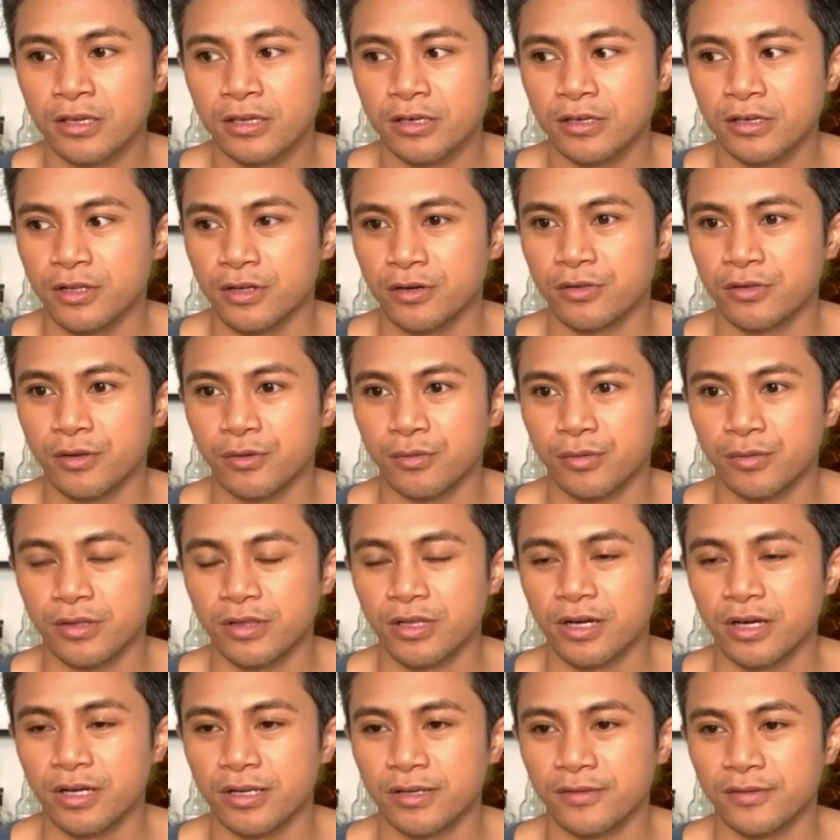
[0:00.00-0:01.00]
there were a
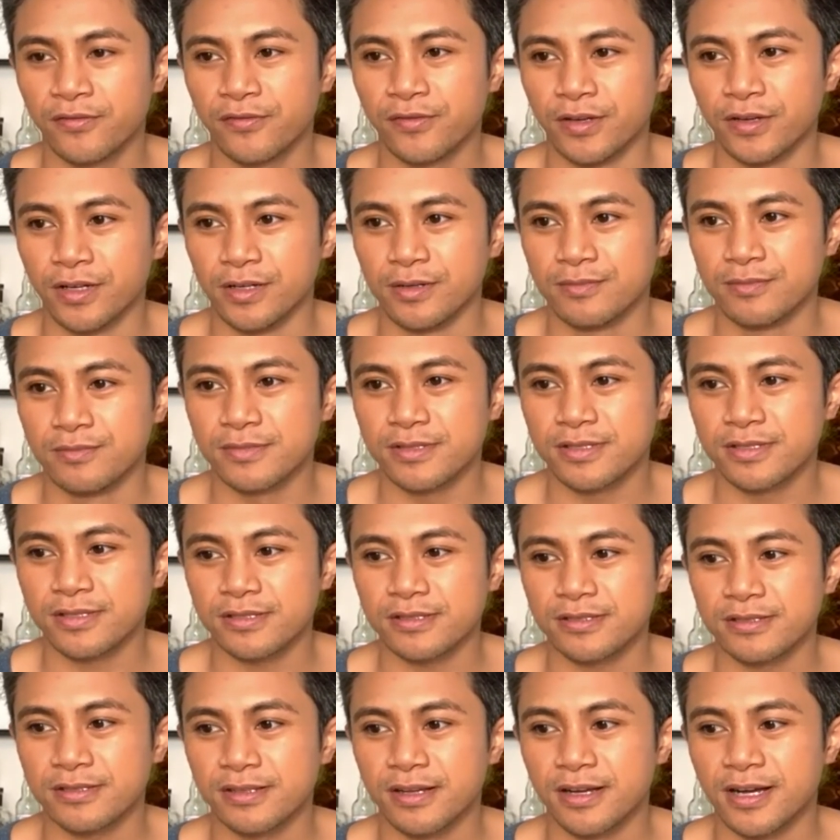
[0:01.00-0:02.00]
lot of films
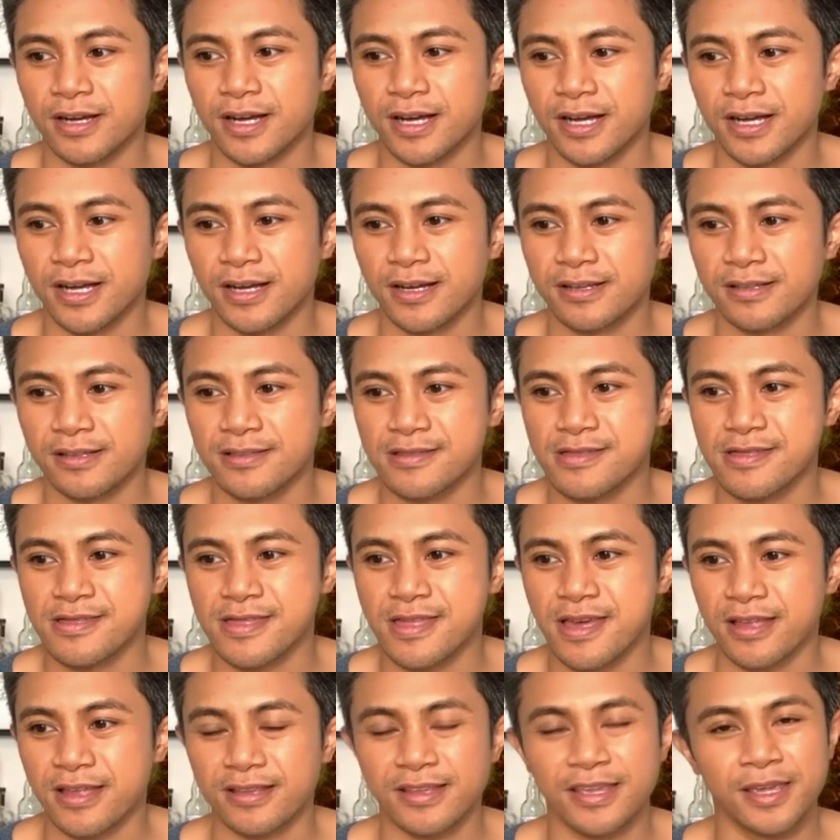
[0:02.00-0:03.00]

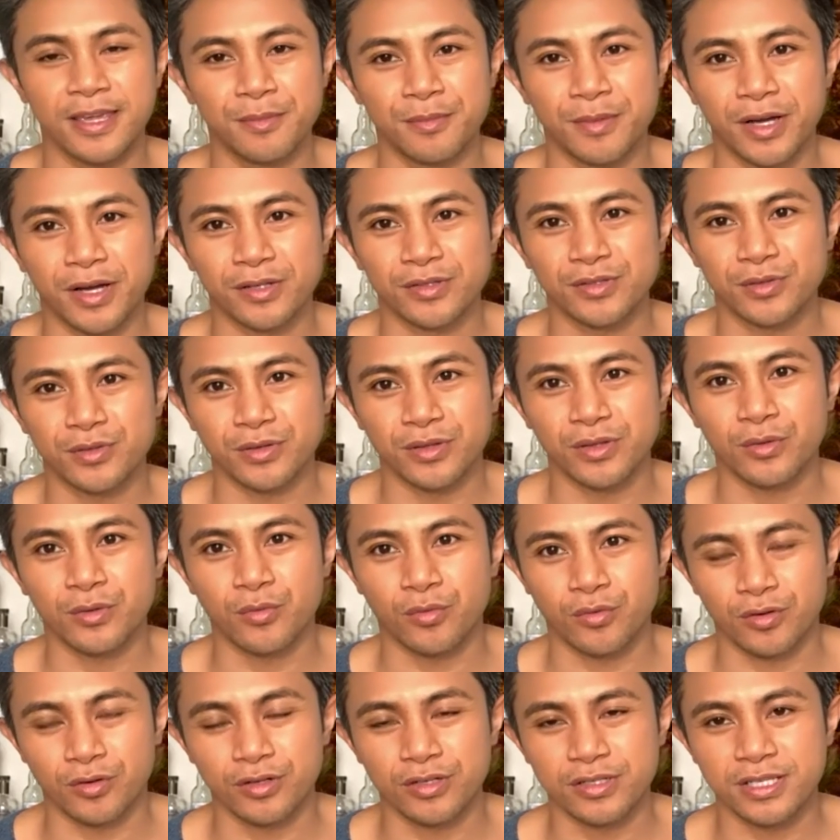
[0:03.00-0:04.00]
that came out during the
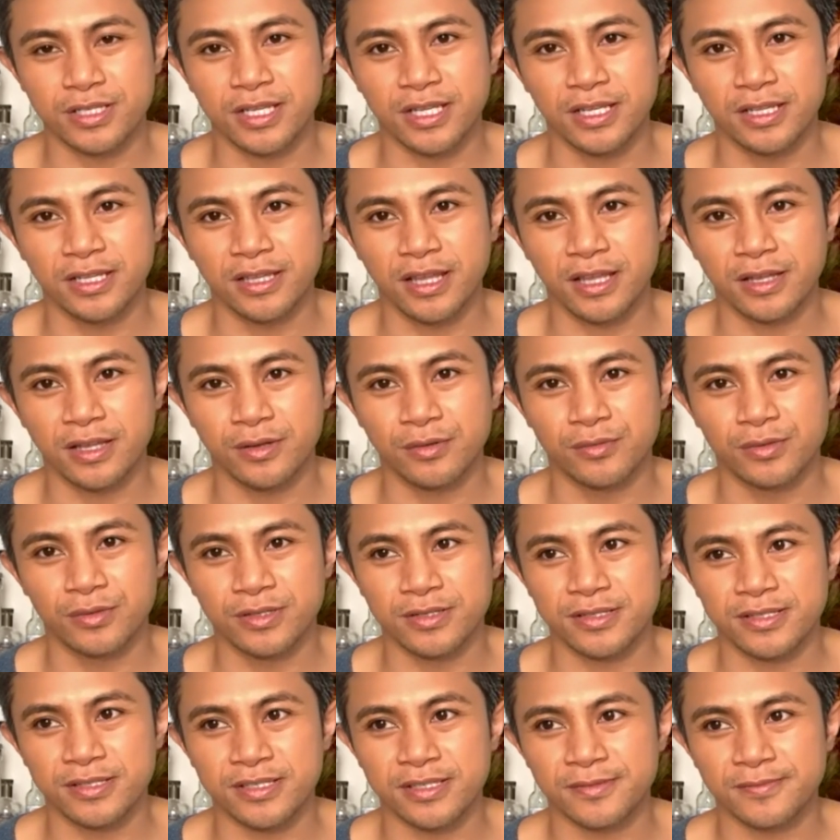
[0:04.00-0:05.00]
quarantine, and it
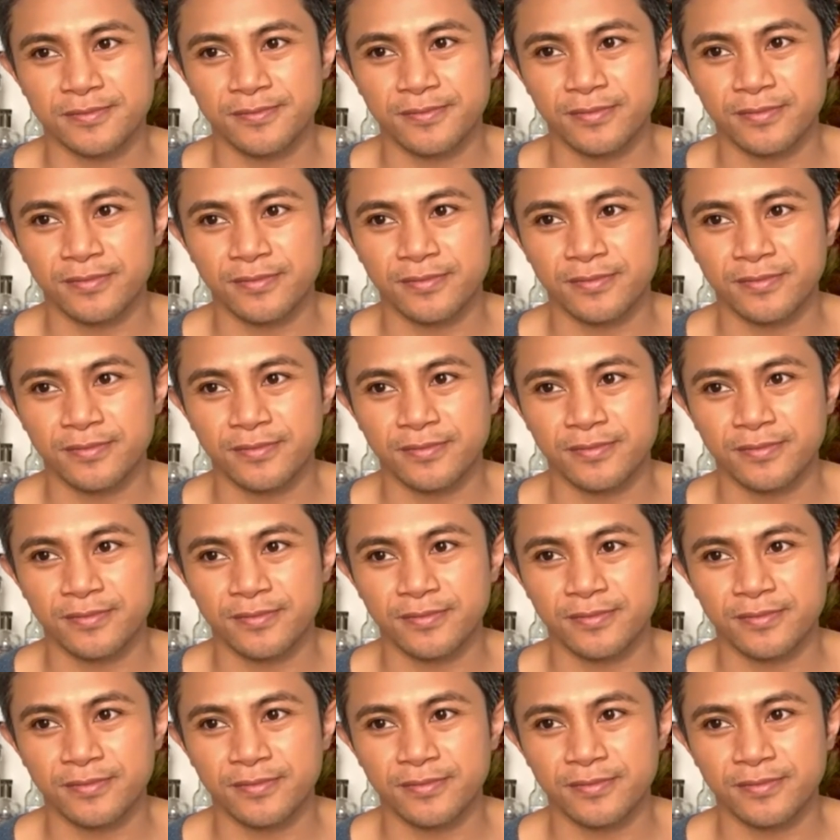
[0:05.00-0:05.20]
was